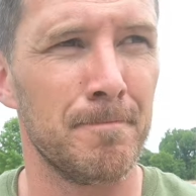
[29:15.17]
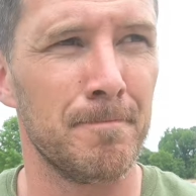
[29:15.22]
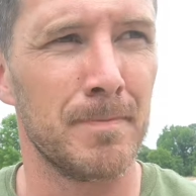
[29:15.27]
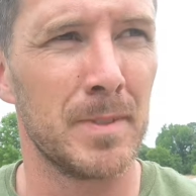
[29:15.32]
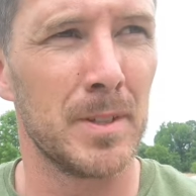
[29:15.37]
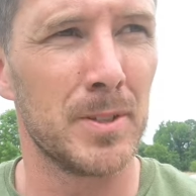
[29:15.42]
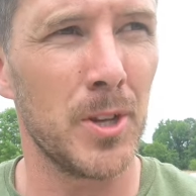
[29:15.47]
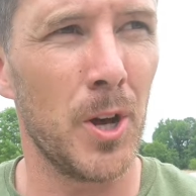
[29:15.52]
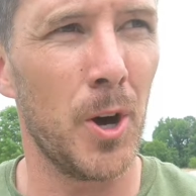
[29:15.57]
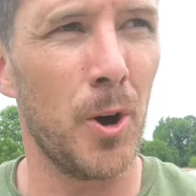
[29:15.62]

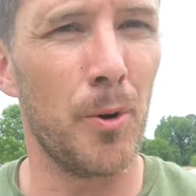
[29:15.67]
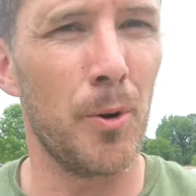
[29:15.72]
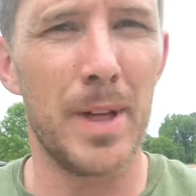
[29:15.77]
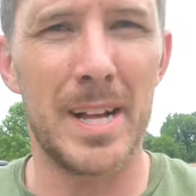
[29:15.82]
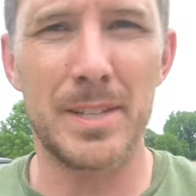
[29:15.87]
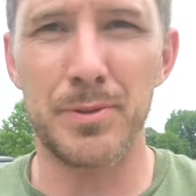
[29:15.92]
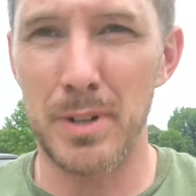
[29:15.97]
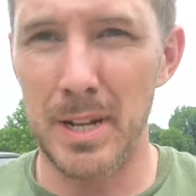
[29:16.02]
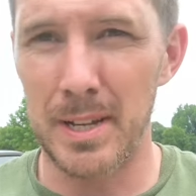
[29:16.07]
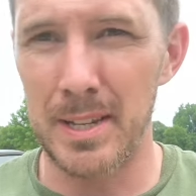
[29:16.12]
So
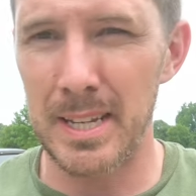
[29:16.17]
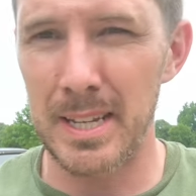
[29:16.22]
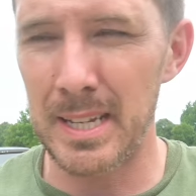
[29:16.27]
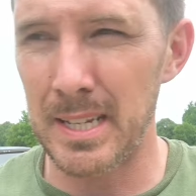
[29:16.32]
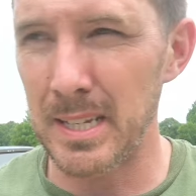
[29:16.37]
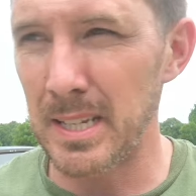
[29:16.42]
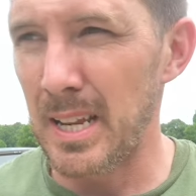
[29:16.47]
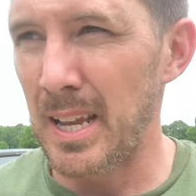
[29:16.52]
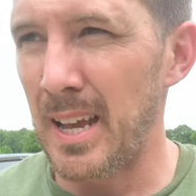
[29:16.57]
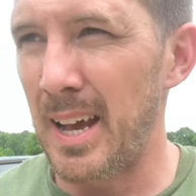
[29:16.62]
that's what I
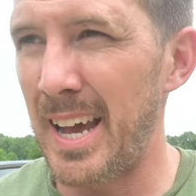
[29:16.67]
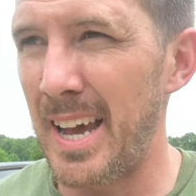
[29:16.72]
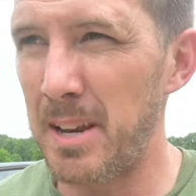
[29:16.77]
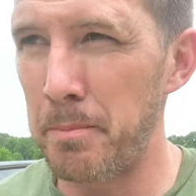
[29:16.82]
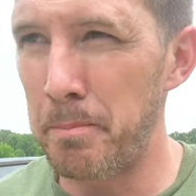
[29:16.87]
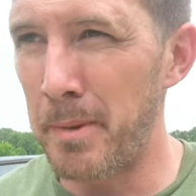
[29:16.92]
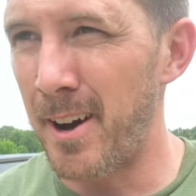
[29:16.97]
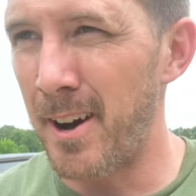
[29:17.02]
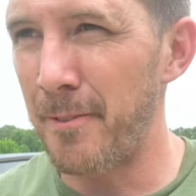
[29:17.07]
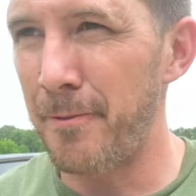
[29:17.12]
did. I had
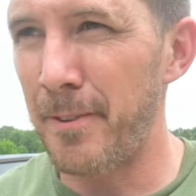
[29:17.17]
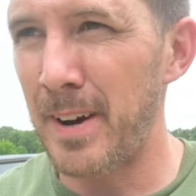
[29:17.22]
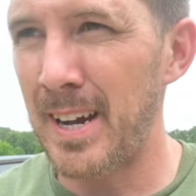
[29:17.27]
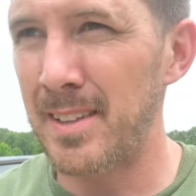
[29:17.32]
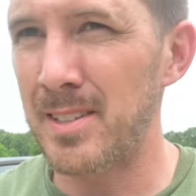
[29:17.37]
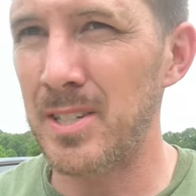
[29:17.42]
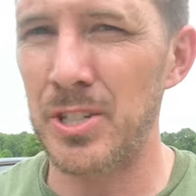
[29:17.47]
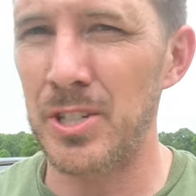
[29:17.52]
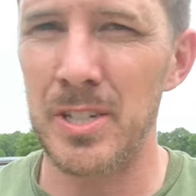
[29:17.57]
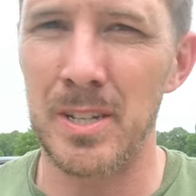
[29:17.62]
to modify
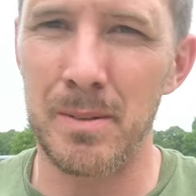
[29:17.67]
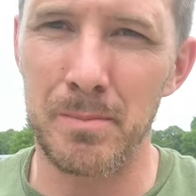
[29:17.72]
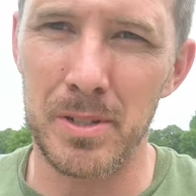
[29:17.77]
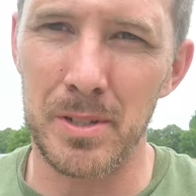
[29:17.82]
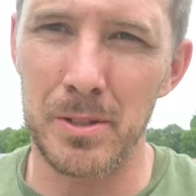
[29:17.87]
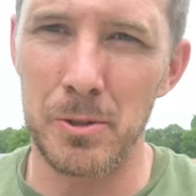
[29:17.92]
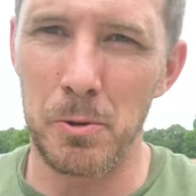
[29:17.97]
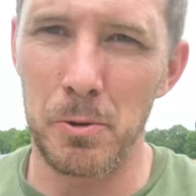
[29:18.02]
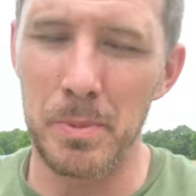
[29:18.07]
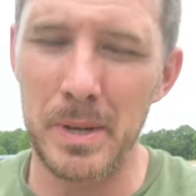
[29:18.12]
the shims a
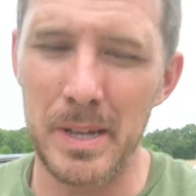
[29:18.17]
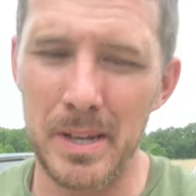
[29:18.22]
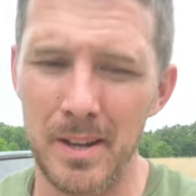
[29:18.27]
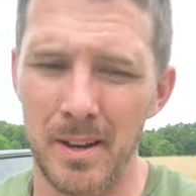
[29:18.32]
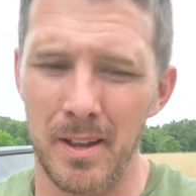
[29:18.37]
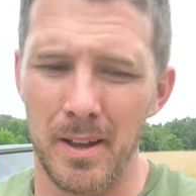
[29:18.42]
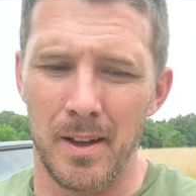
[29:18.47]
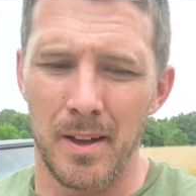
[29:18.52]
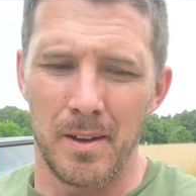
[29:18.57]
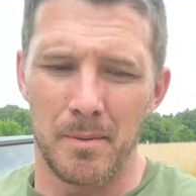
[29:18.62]
little
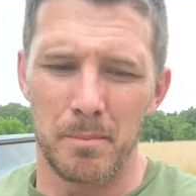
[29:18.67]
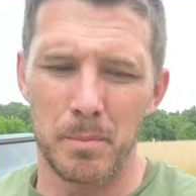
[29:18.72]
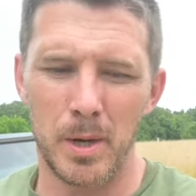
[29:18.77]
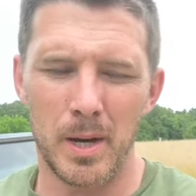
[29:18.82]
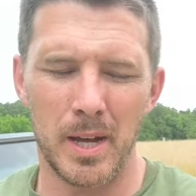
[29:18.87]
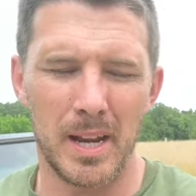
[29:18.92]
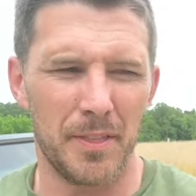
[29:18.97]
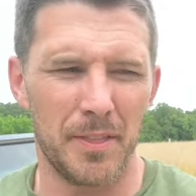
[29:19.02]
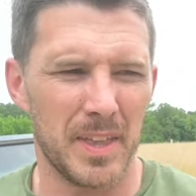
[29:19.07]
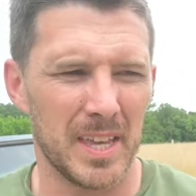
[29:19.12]
bit,
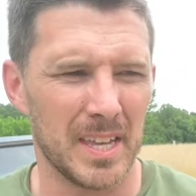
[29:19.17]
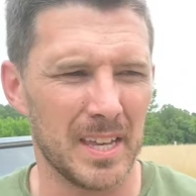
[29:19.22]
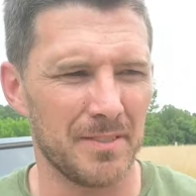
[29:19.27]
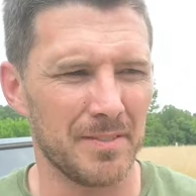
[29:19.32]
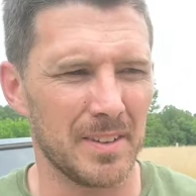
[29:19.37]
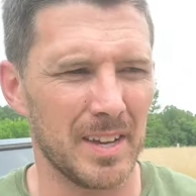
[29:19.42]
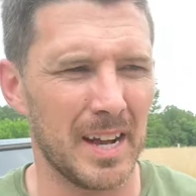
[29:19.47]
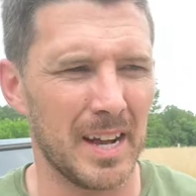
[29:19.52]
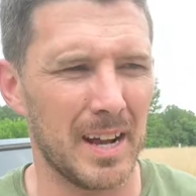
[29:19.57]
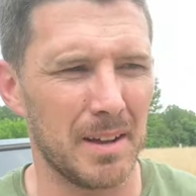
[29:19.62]
but I think
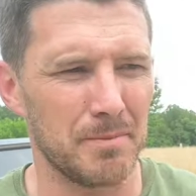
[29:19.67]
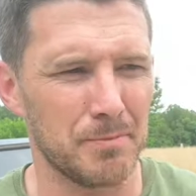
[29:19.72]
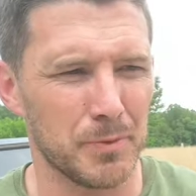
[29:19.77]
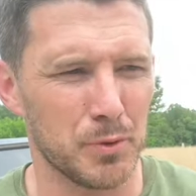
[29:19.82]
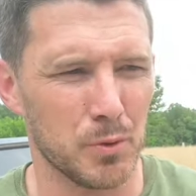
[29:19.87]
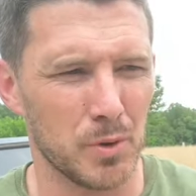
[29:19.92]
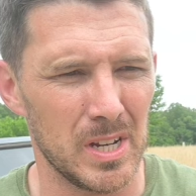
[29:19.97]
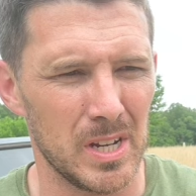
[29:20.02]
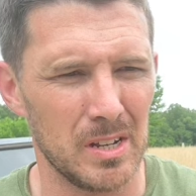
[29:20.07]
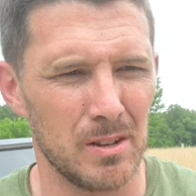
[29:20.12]
I've got
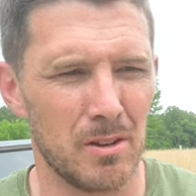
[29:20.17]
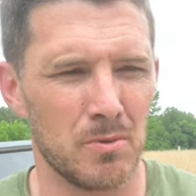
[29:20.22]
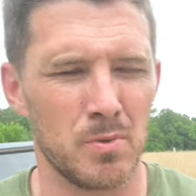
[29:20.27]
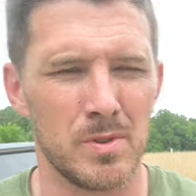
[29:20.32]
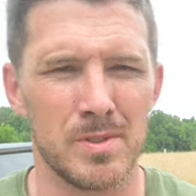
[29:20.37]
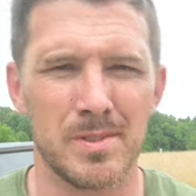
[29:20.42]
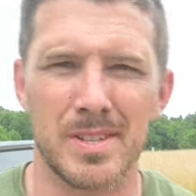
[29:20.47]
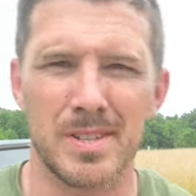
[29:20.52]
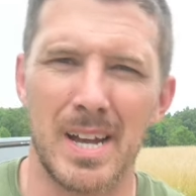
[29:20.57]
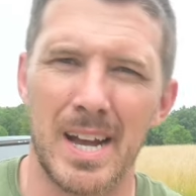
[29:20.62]
3 on
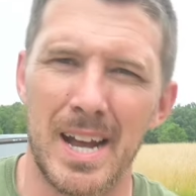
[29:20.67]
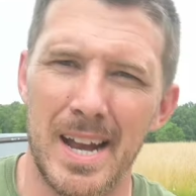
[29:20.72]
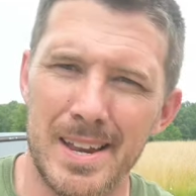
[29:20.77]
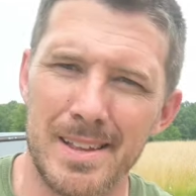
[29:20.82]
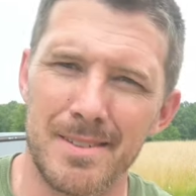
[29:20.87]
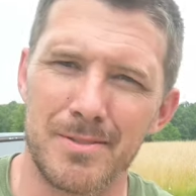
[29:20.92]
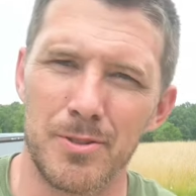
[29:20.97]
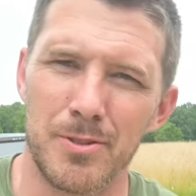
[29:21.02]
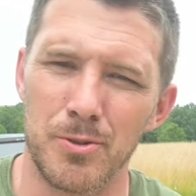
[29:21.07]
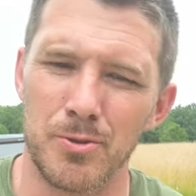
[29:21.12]
one side
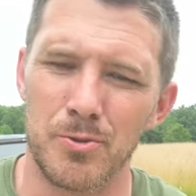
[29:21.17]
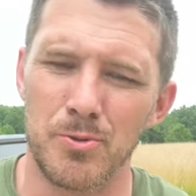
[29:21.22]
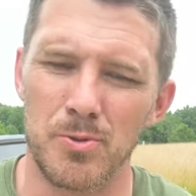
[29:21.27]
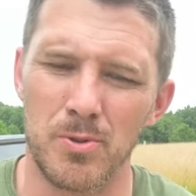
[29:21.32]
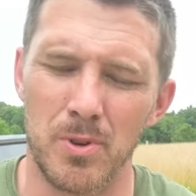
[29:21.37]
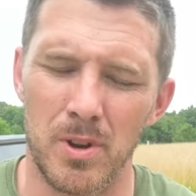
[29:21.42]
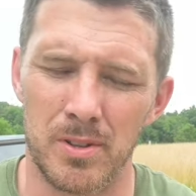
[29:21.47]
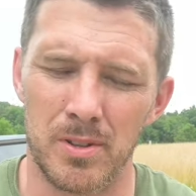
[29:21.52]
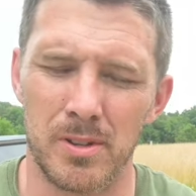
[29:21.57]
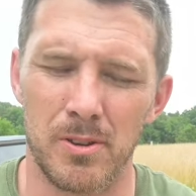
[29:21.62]
and
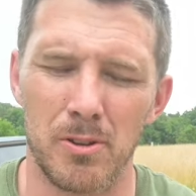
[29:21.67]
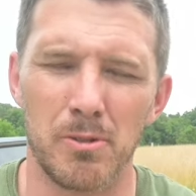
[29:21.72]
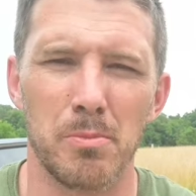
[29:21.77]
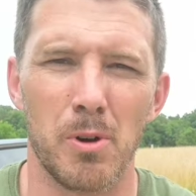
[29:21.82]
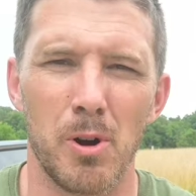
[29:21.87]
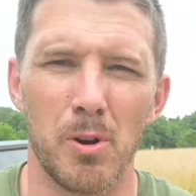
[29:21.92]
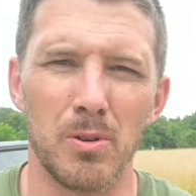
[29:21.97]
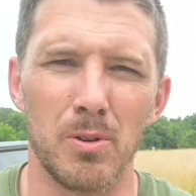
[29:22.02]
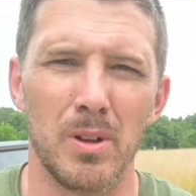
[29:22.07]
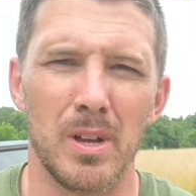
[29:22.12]
2 on the other
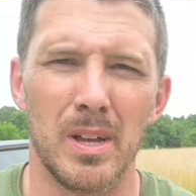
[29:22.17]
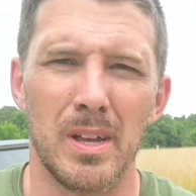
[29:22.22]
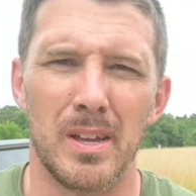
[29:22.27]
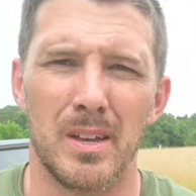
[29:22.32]
bolt.